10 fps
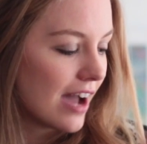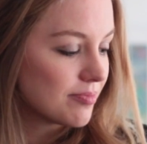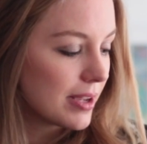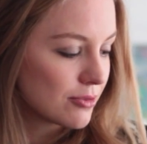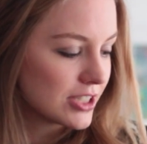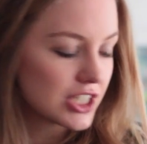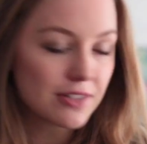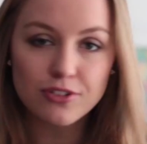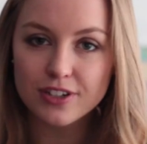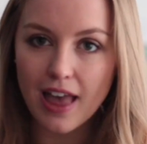I've been
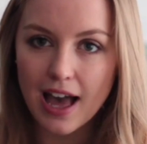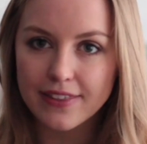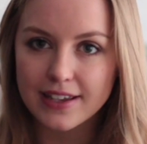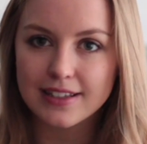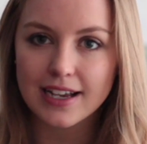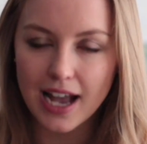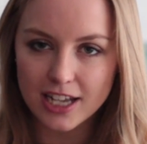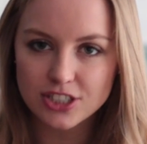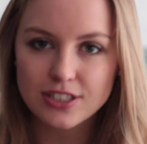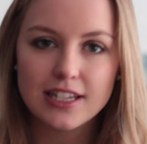waiting for that and I
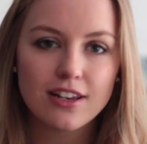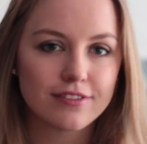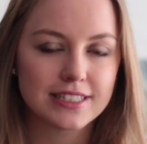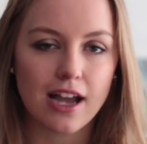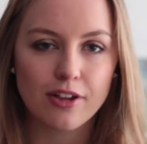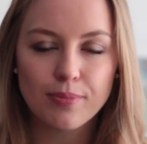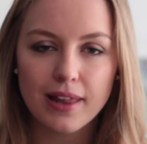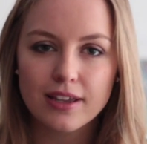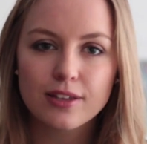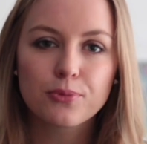actually love it. I
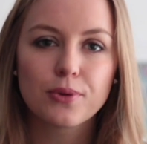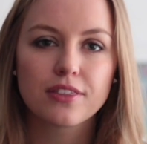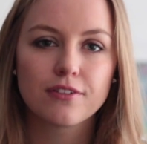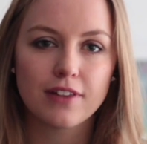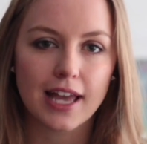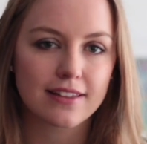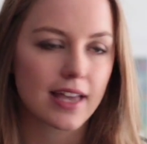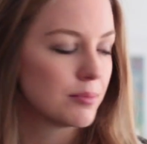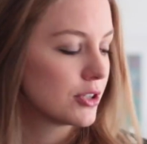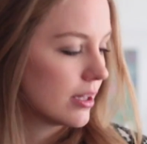apply it with a flat
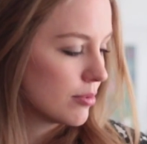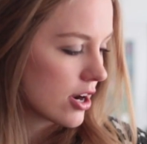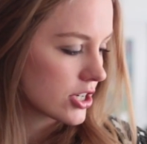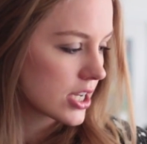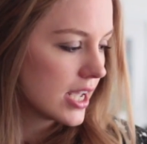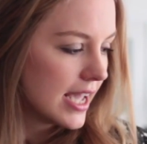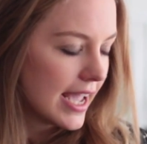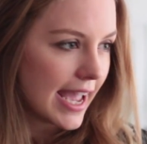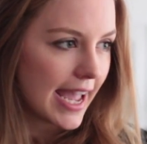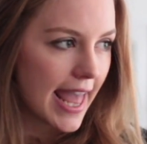kabuki brush.
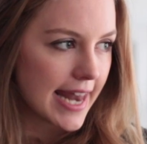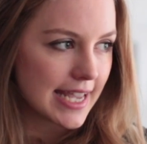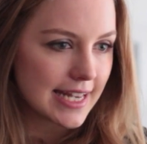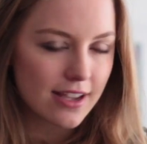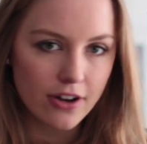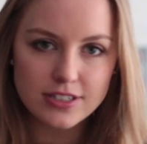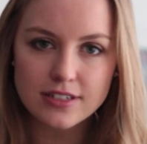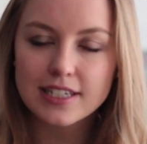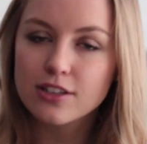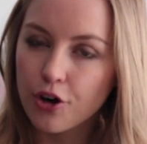And it goes
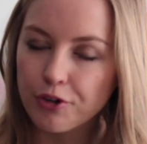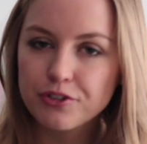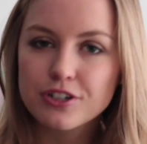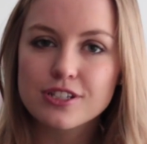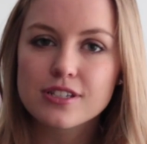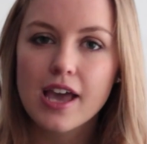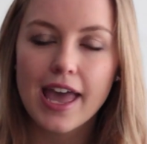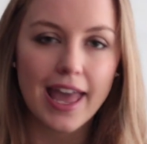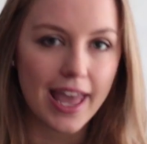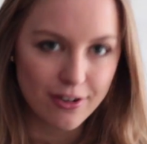and it covers
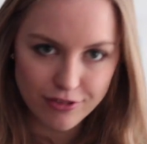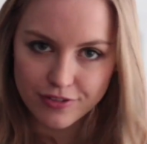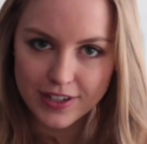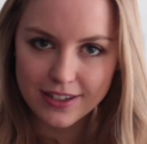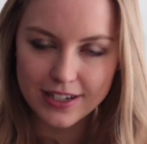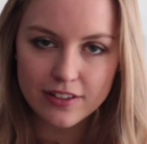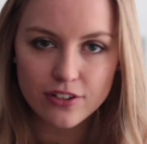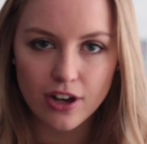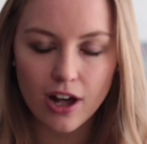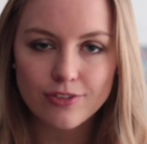everything you need
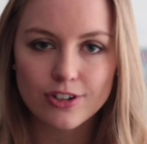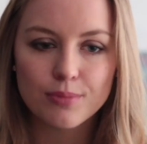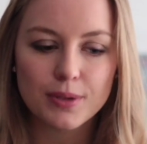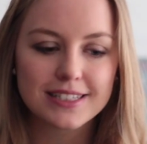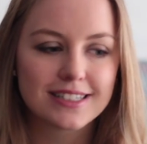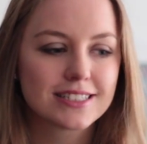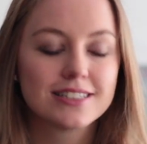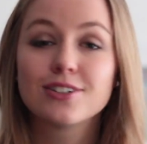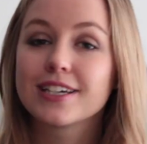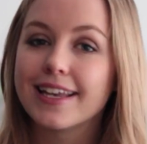to cover, but it
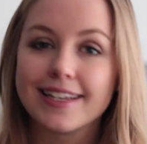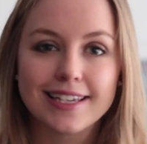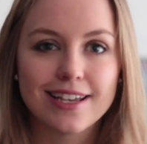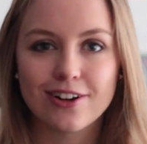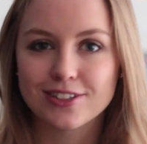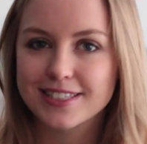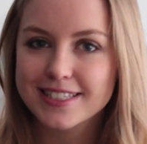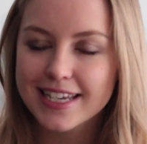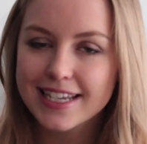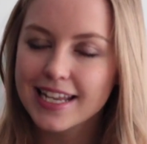doesn't look cakey on the
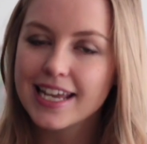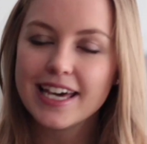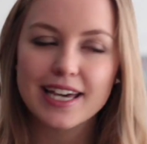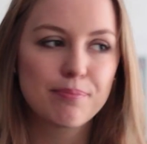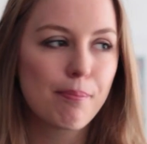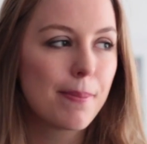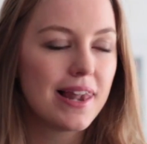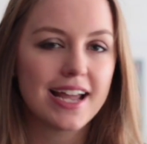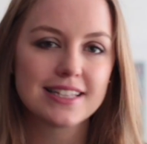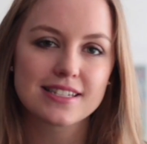skin. It
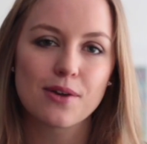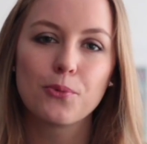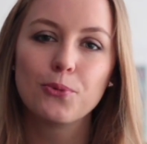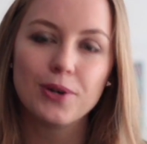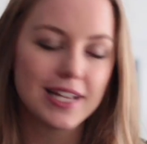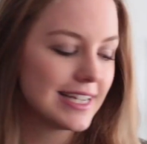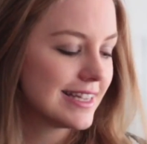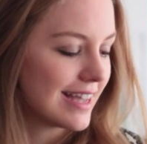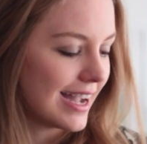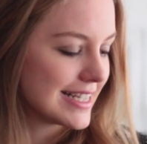blends really
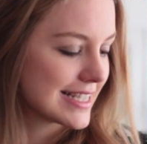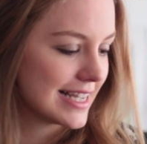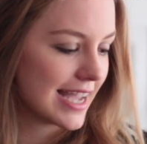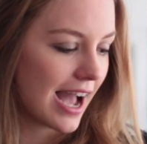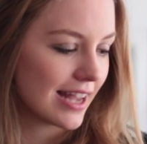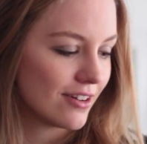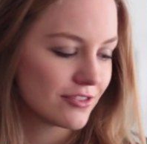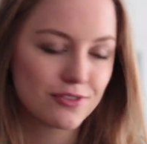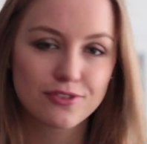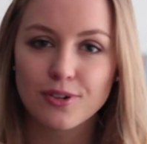nicely. I
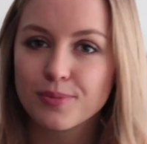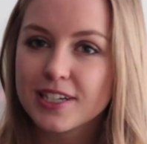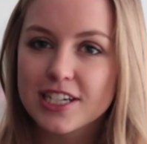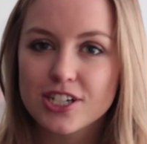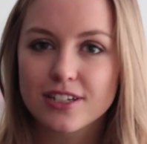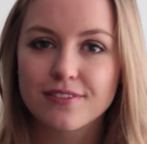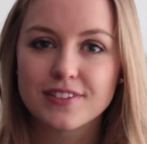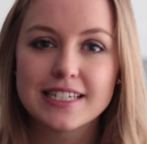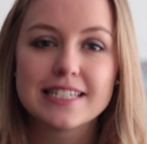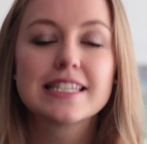love the formulation
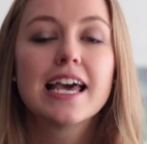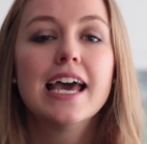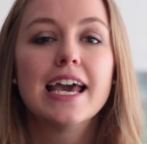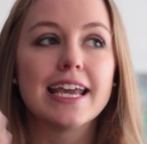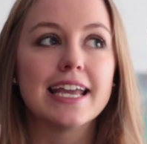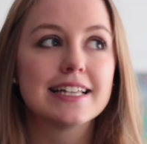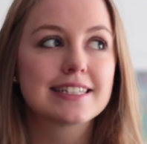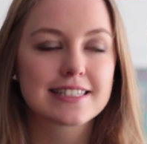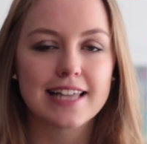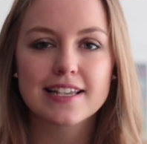of this
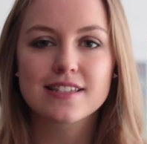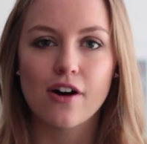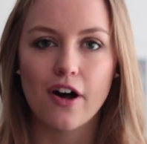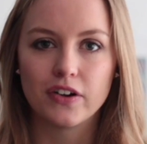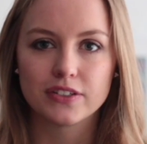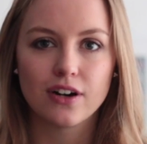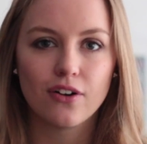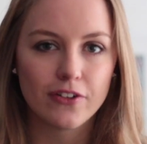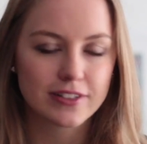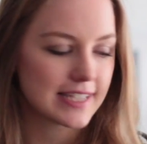it stays on
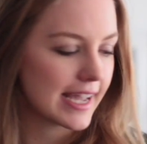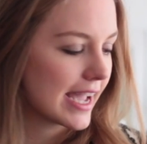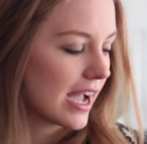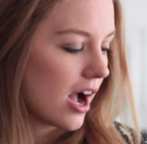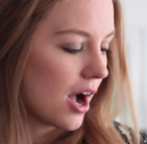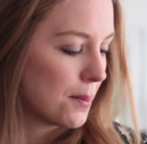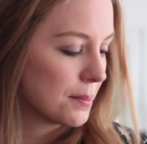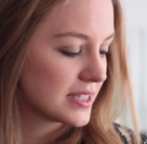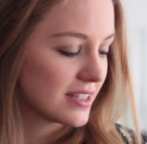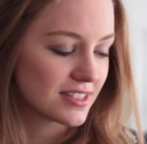all day,
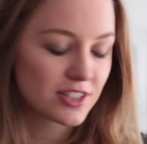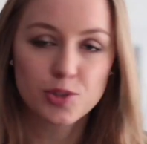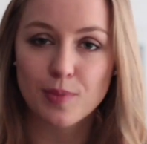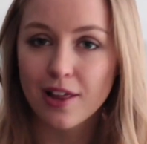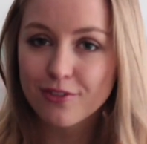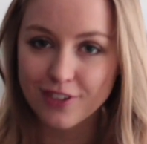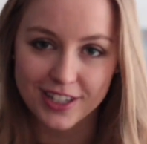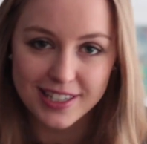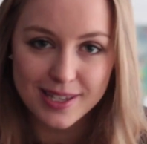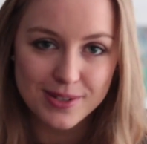um, doesn't smell
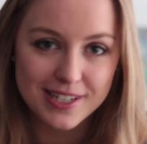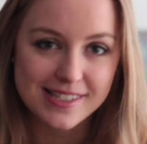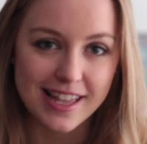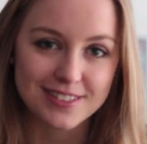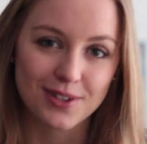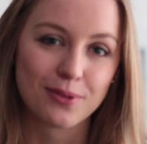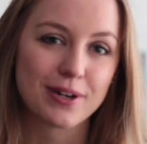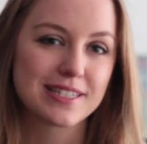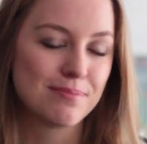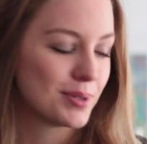funky because that's
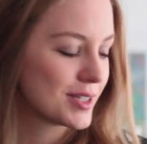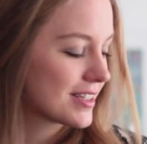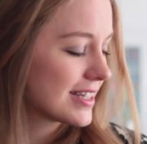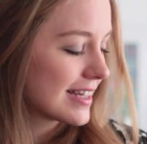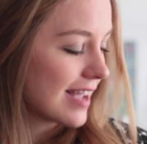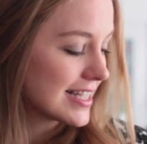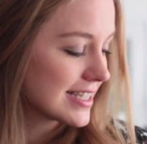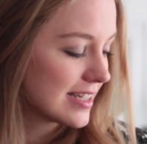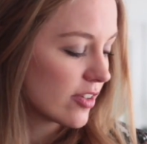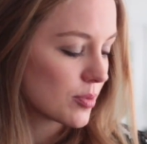always important. It
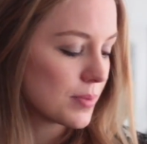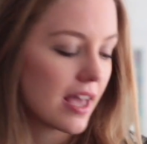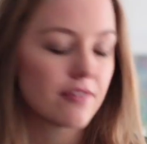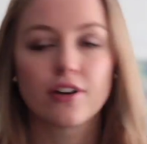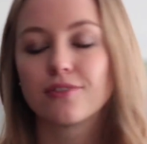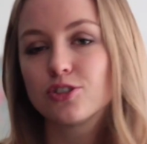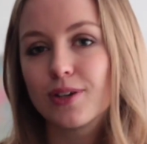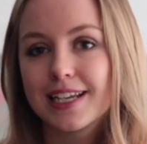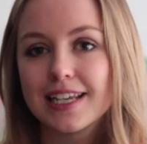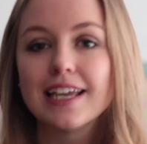has an SPF of
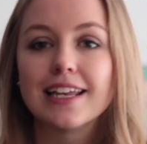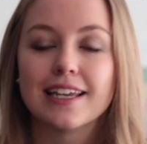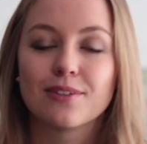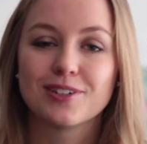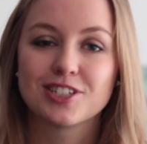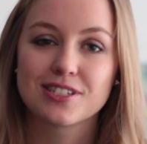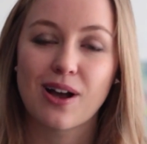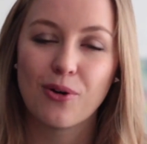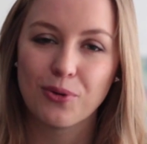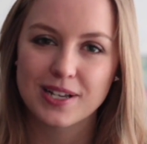20 in it, which
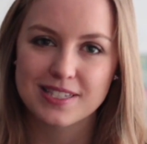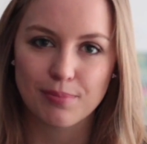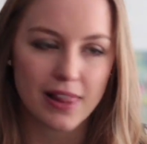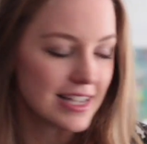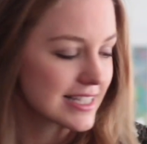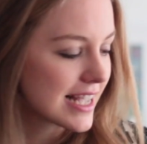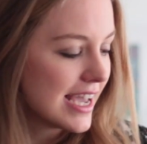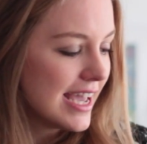is always a plus.